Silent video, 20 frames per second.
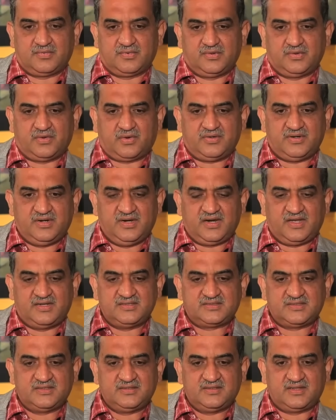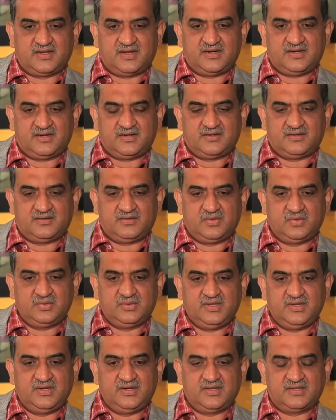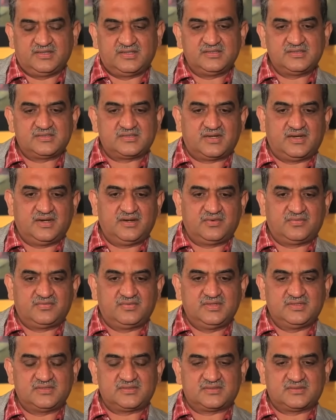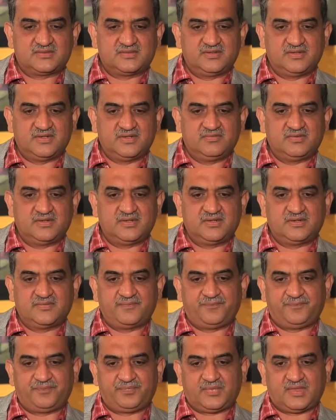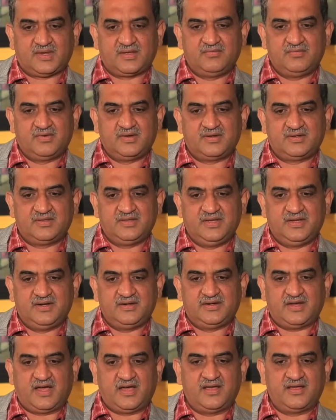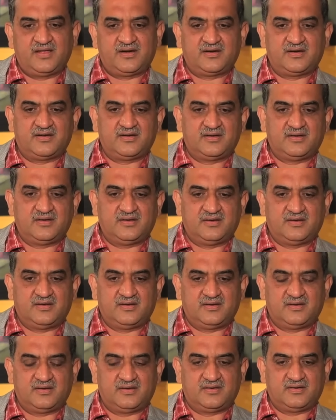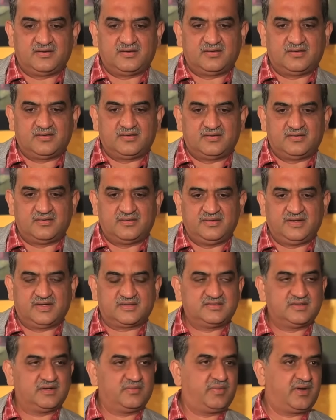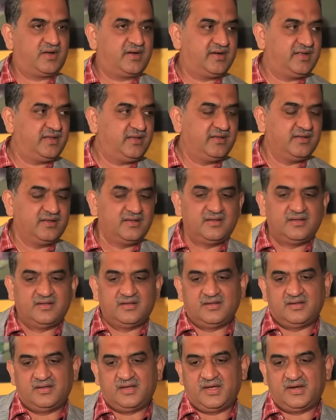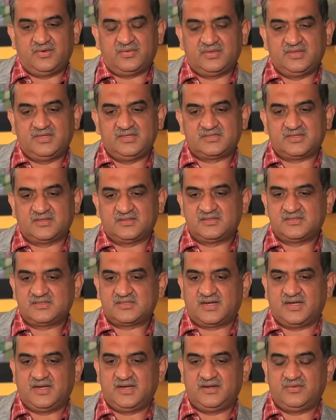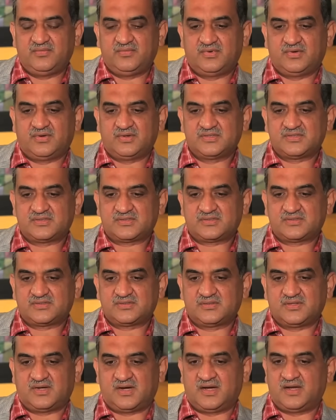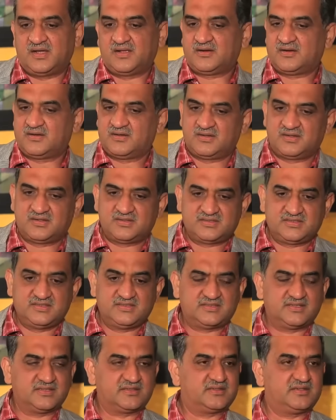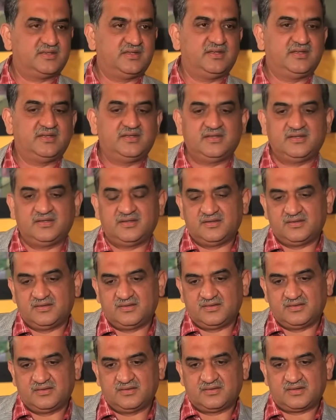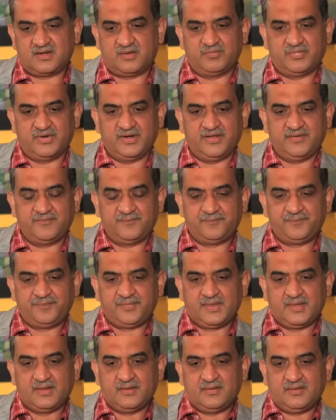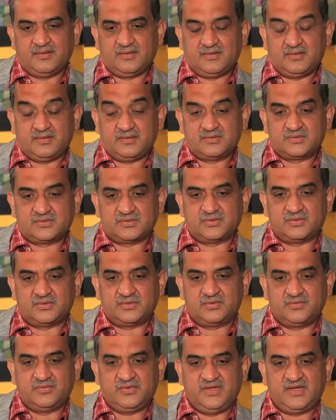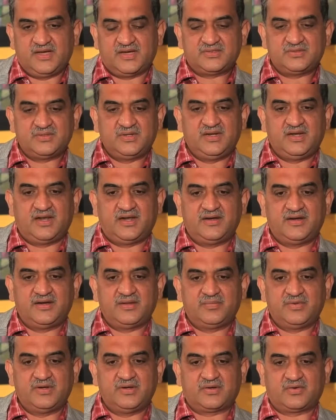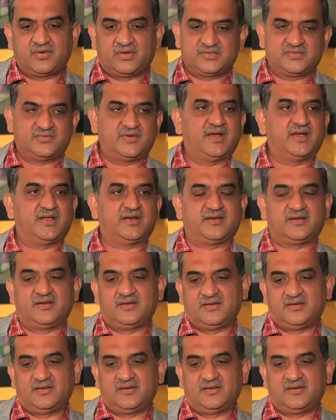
not realizing that to the northern side of this river were the entire Naxal party, and on the southern side was our C-60 company. So we actually landed up in a crossfire,